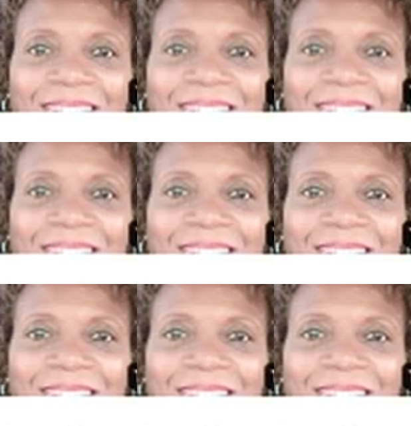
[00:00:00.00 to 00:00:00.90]

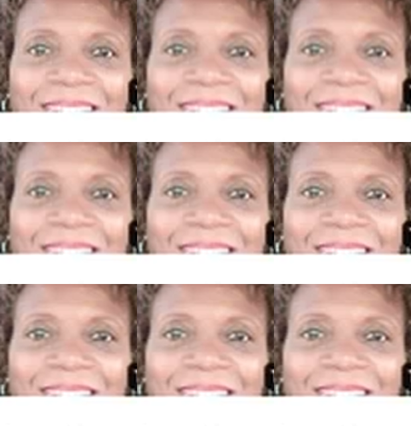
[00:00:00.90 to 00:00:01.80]

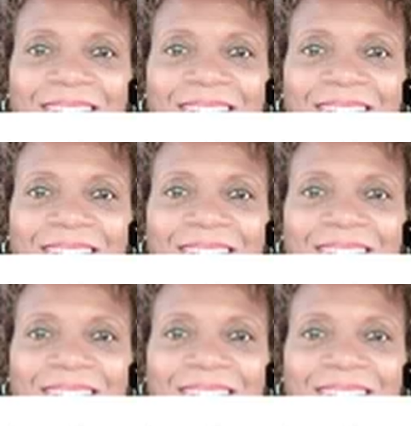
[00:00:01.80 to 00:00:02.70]

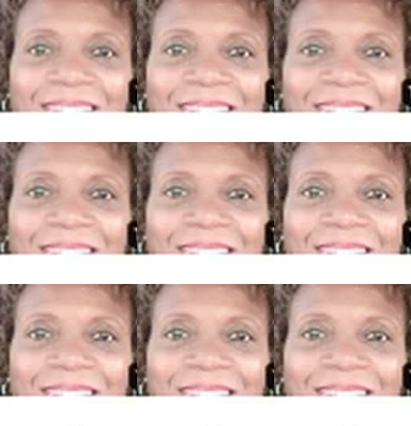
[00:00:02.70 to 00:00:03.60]

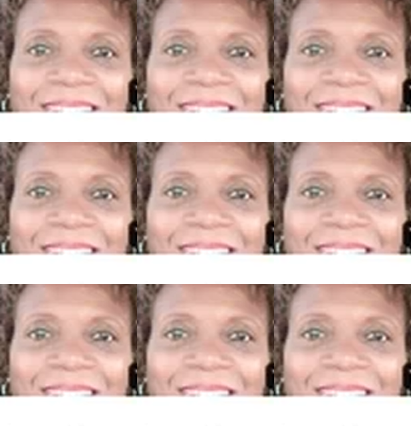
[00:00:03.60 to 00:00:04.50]

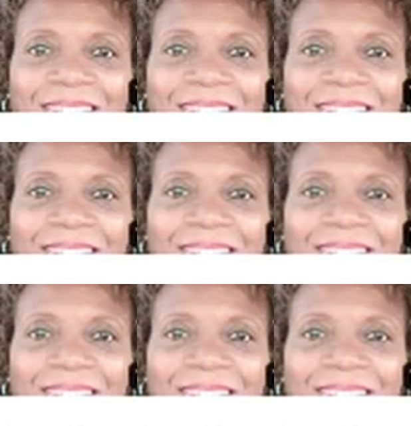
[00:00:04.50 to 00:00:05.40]

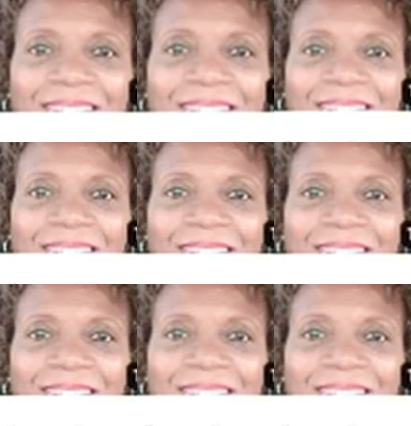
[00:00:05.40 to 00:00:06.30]

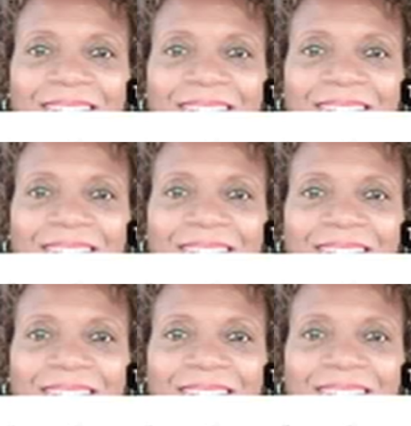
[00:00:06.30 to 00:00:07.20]

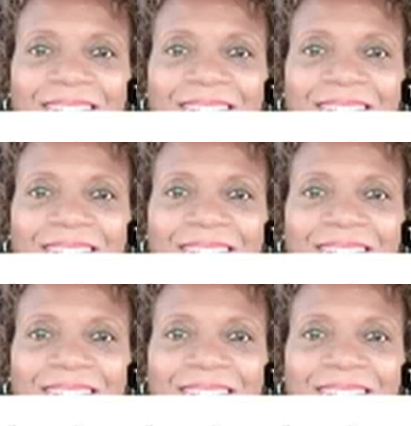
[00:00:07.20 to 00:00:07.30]
(not speaking)